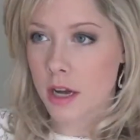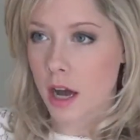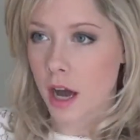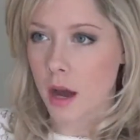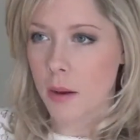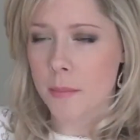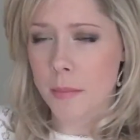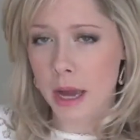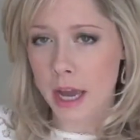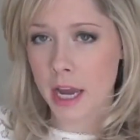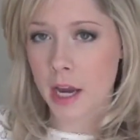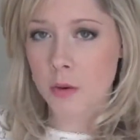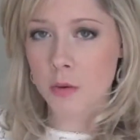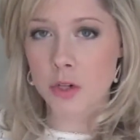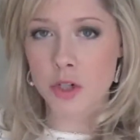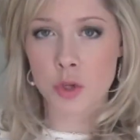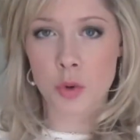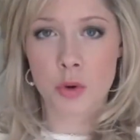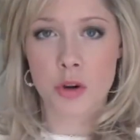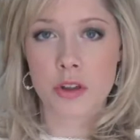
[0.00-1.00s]
My hair
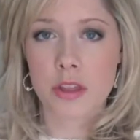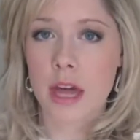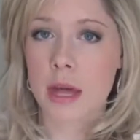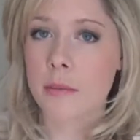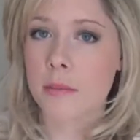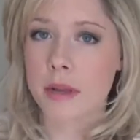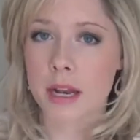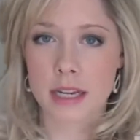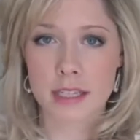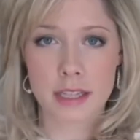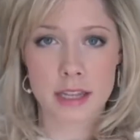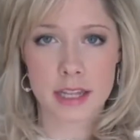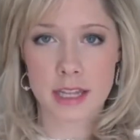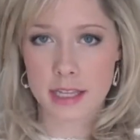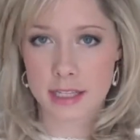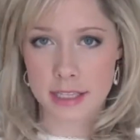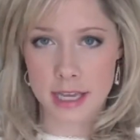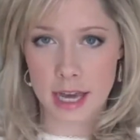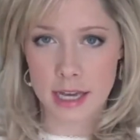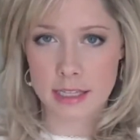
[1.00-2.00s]
was shorter then, but I did the
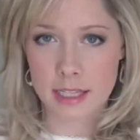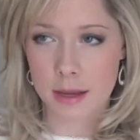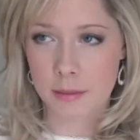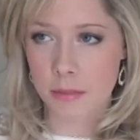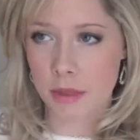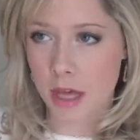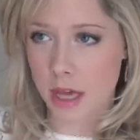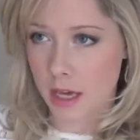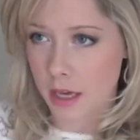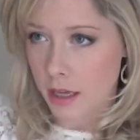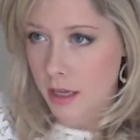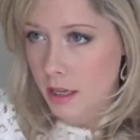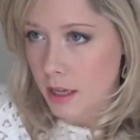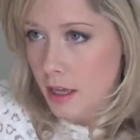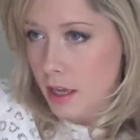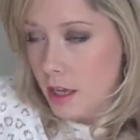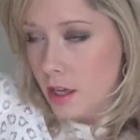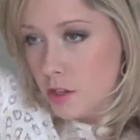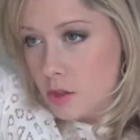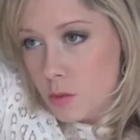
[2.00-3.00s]
exact same thing.
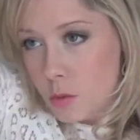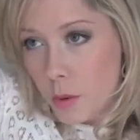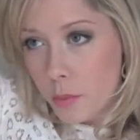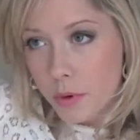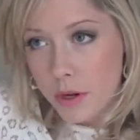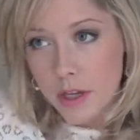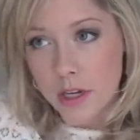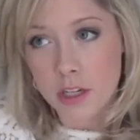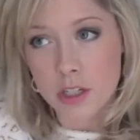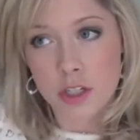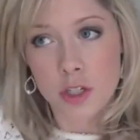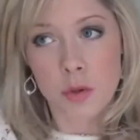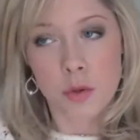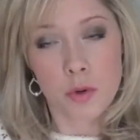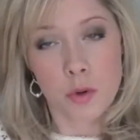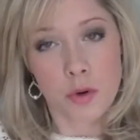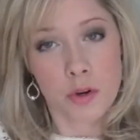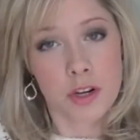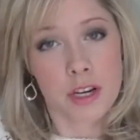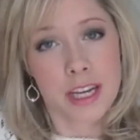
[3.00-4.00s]
So what we're going to do
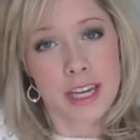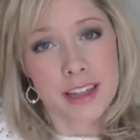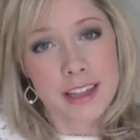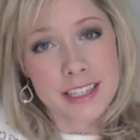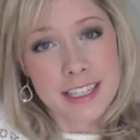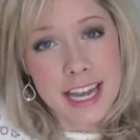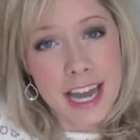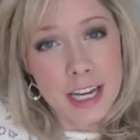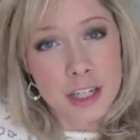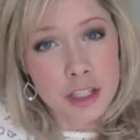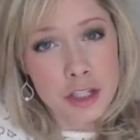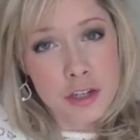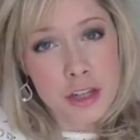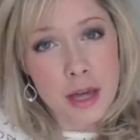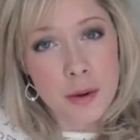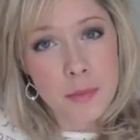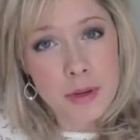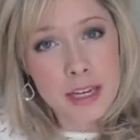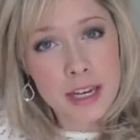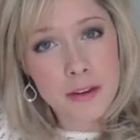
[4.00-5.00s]
in order to get the texture
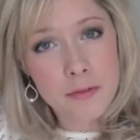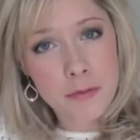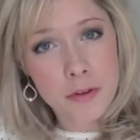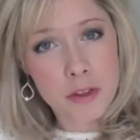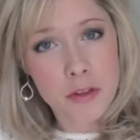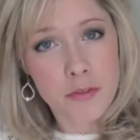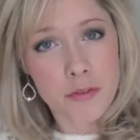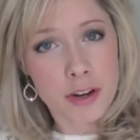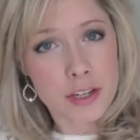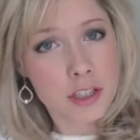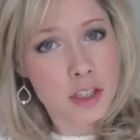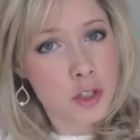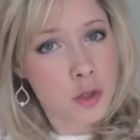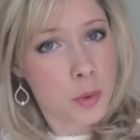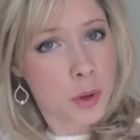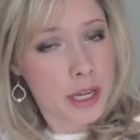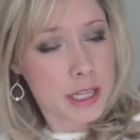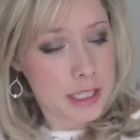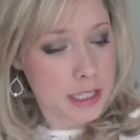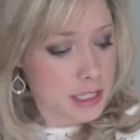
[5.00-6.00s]
that we need for the French
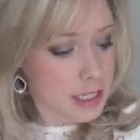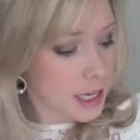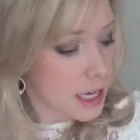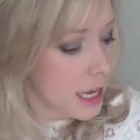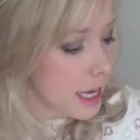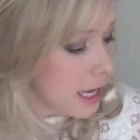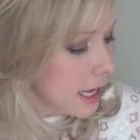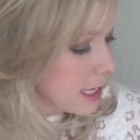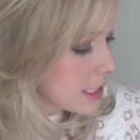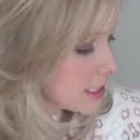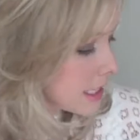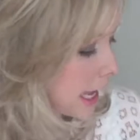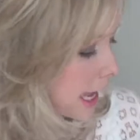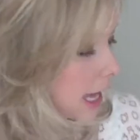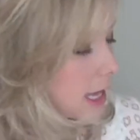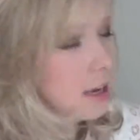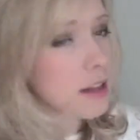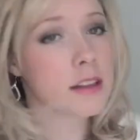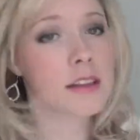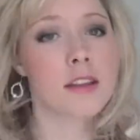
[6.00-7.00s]
twist is
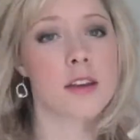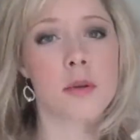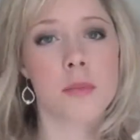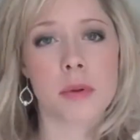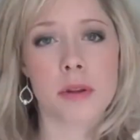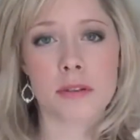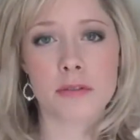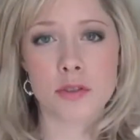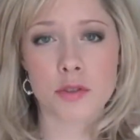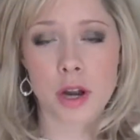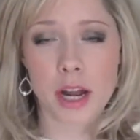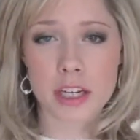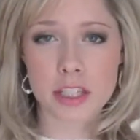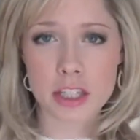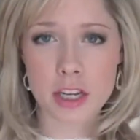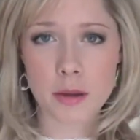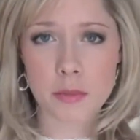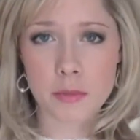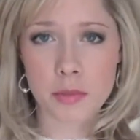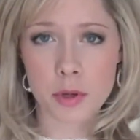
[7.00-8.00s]
add a little bit of dry
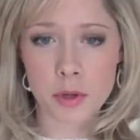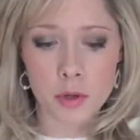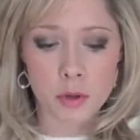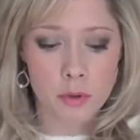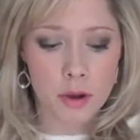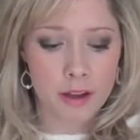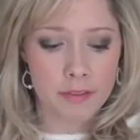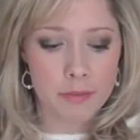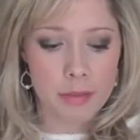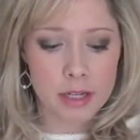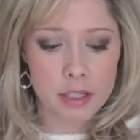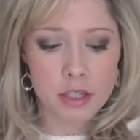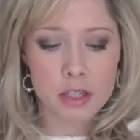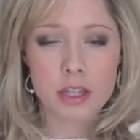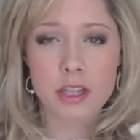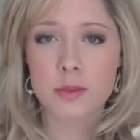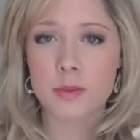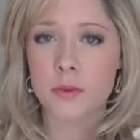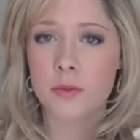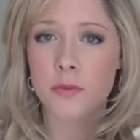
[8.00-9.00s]
shampoo. I've
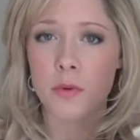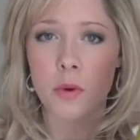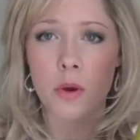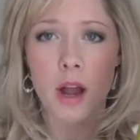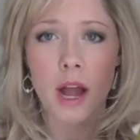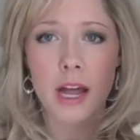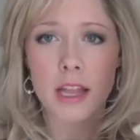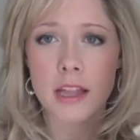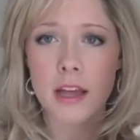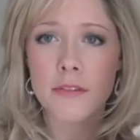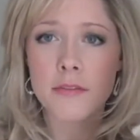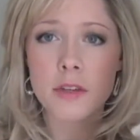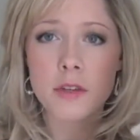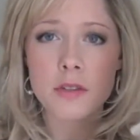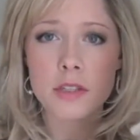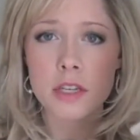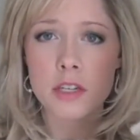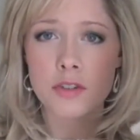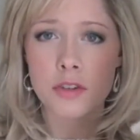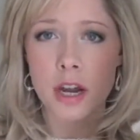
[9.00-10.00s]
mentioned this before. I love
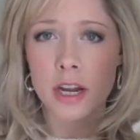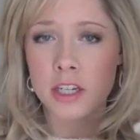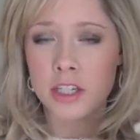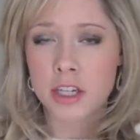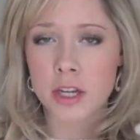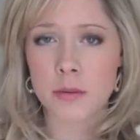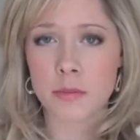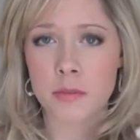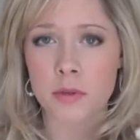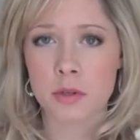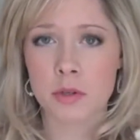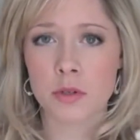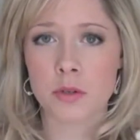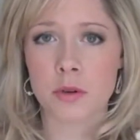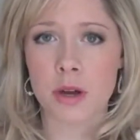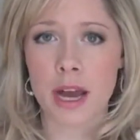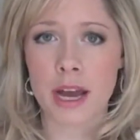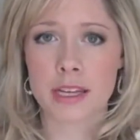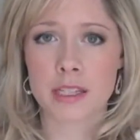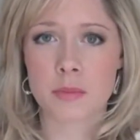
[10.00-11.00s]
using dry
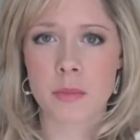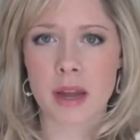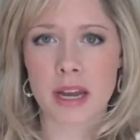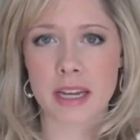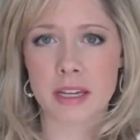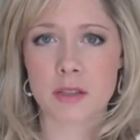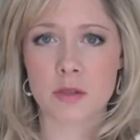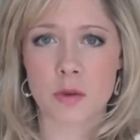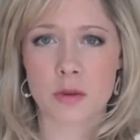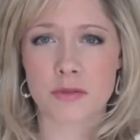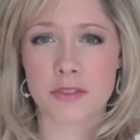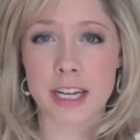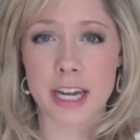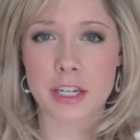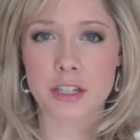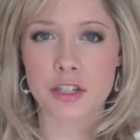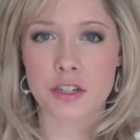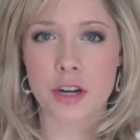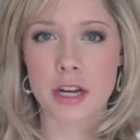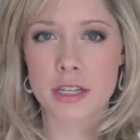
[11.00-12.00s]
shampoo as my sort of
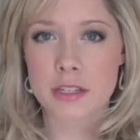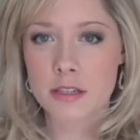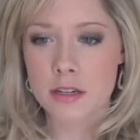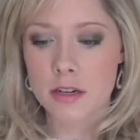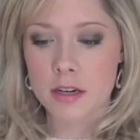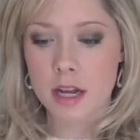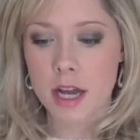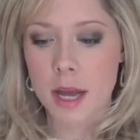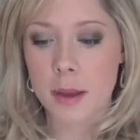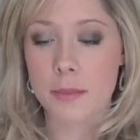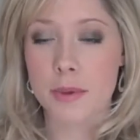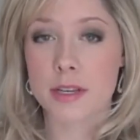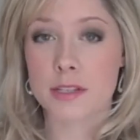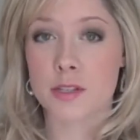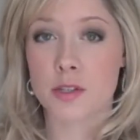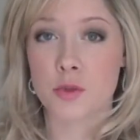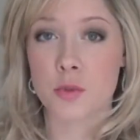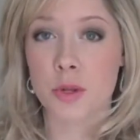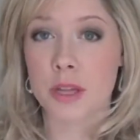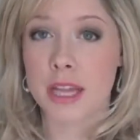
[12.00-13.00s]
texturizer
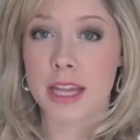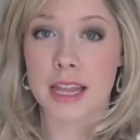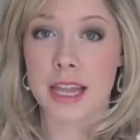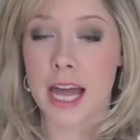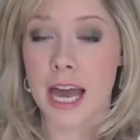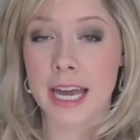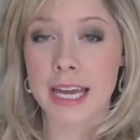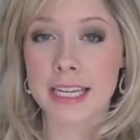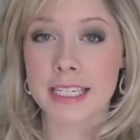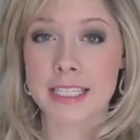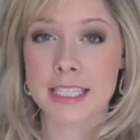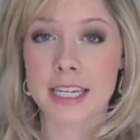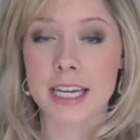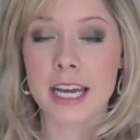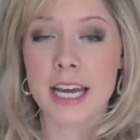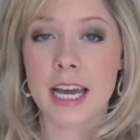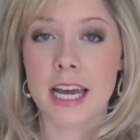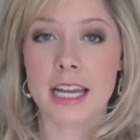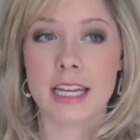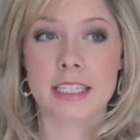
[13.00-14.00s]
because it's really light
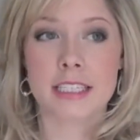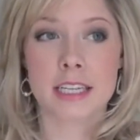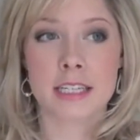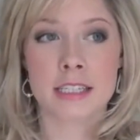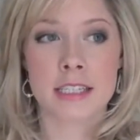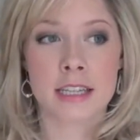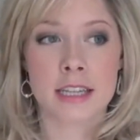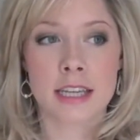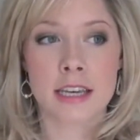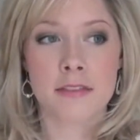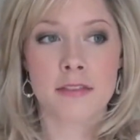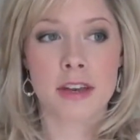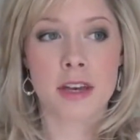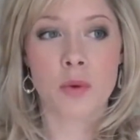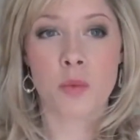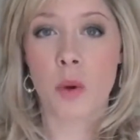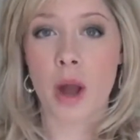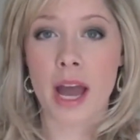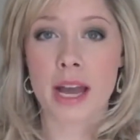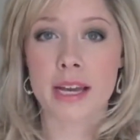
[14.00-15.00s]
and it doesn't leave
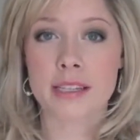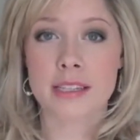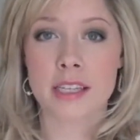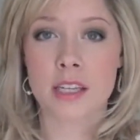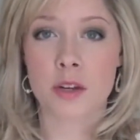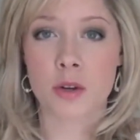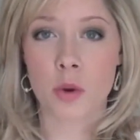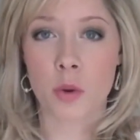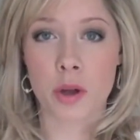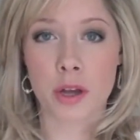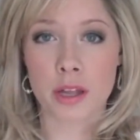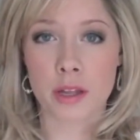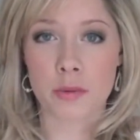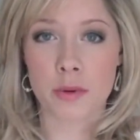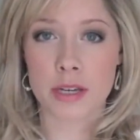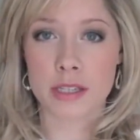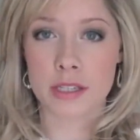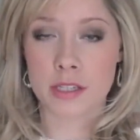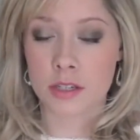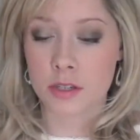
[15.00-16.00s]
any waxy or oily
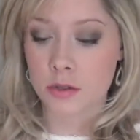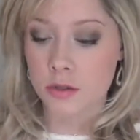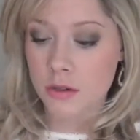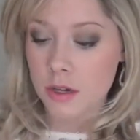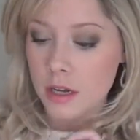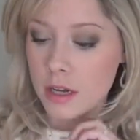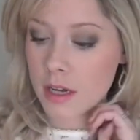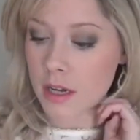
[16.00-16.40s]
residue.